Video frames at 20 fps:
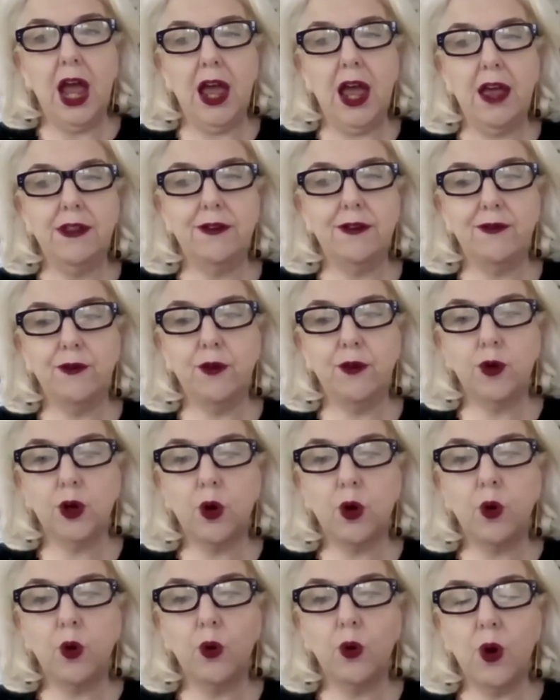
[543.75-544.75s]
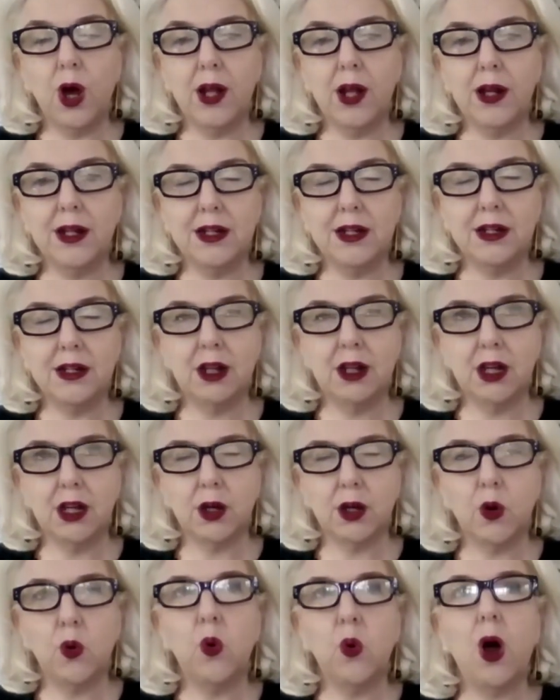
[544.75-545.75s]
And the four quantity,
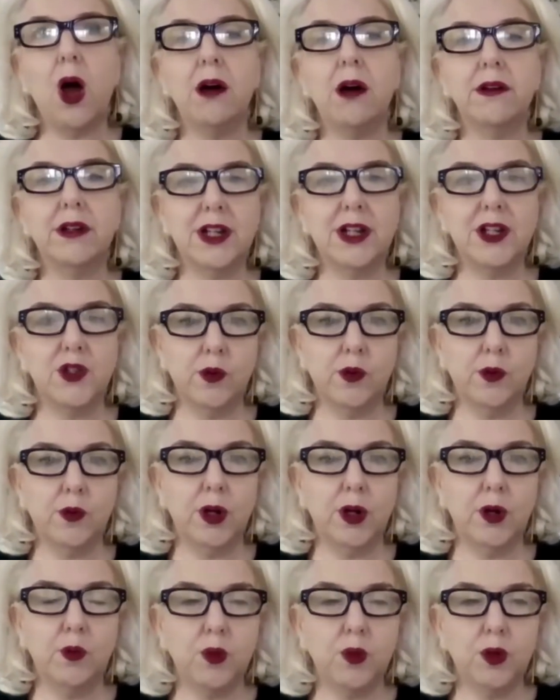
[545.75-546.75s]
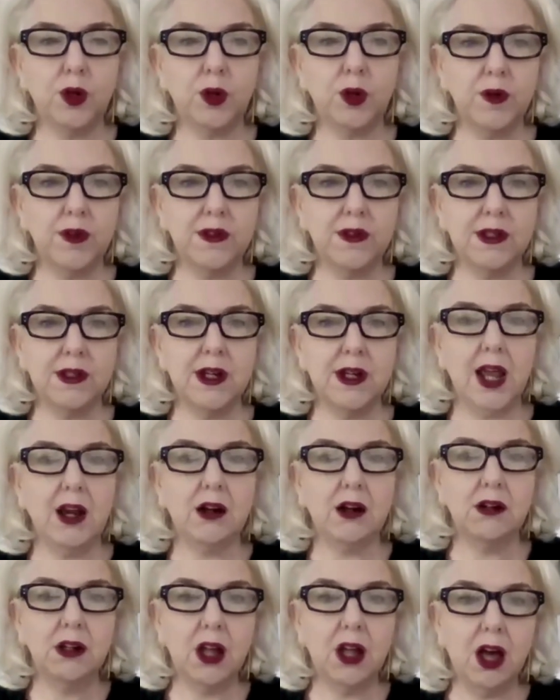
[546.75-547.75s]
uh, qualities we want to work with today
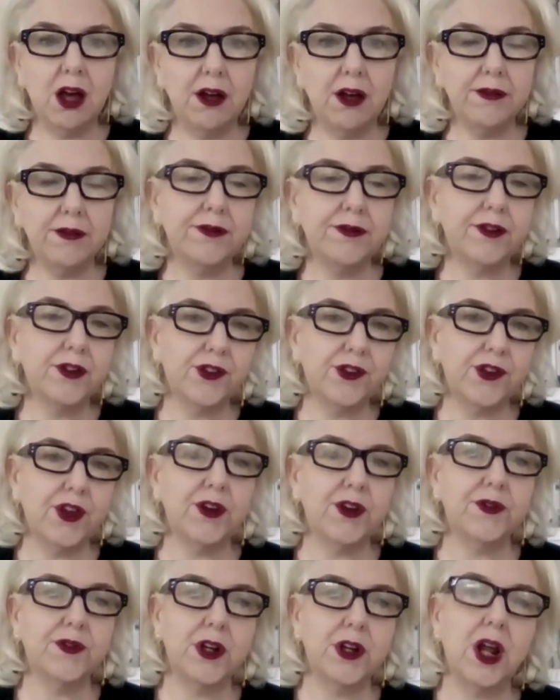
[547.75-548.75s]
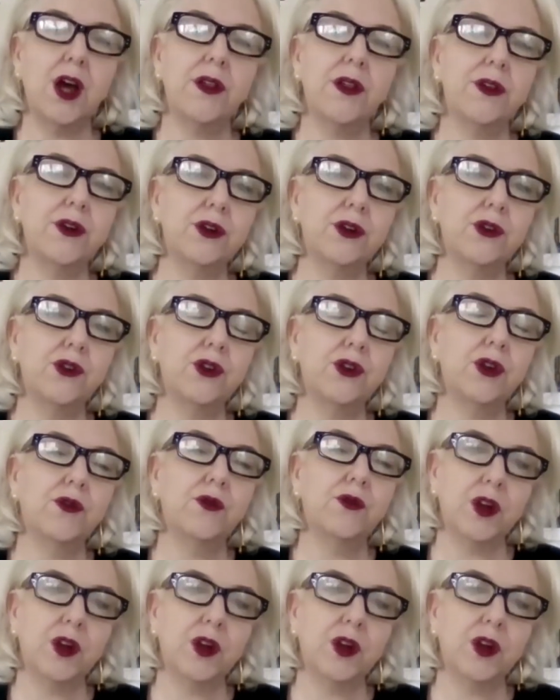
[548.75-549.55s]
are love for self and others,